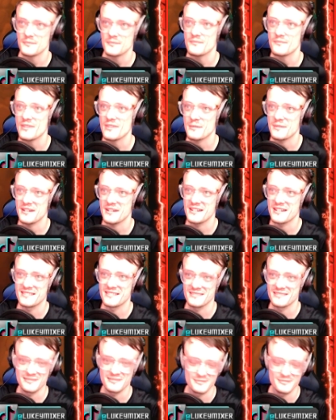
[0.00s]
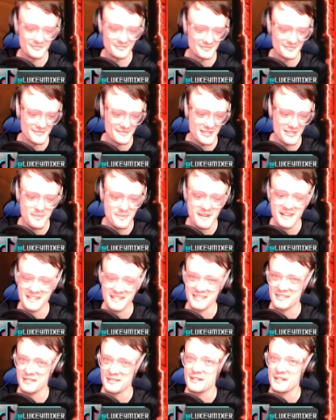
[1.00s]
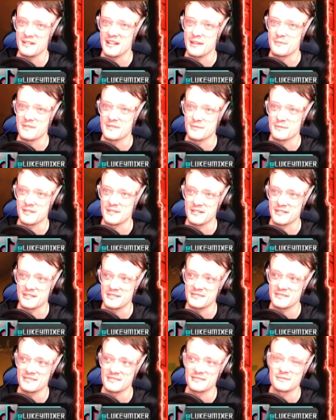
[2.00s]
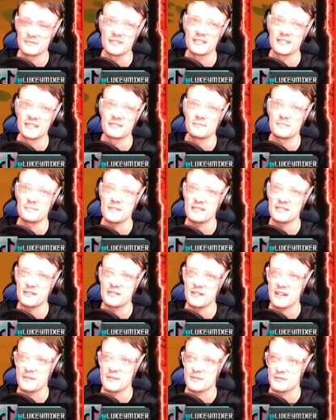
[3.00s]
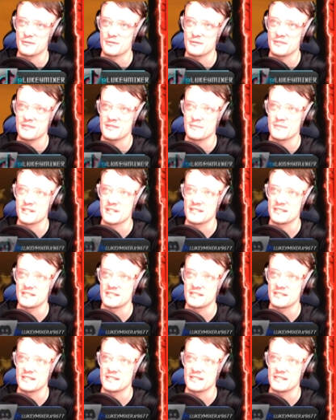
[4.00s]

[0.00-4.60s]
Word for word: Man. It's a PS2 game as well, man. PS2 games are awesome, they.